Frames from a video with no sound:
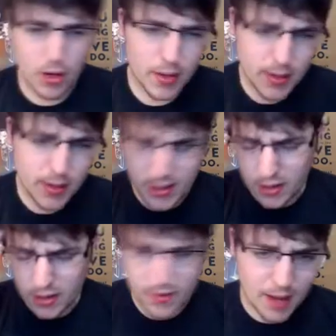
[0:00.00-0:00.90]
that's on the
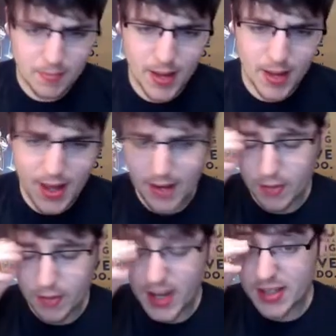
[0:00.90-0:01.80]
top of my head, and it
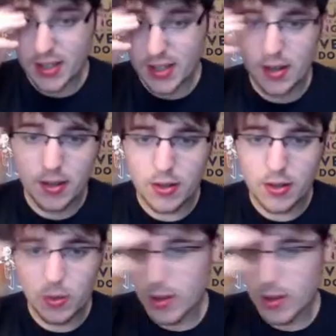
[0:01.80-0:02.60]
really has nothing to do with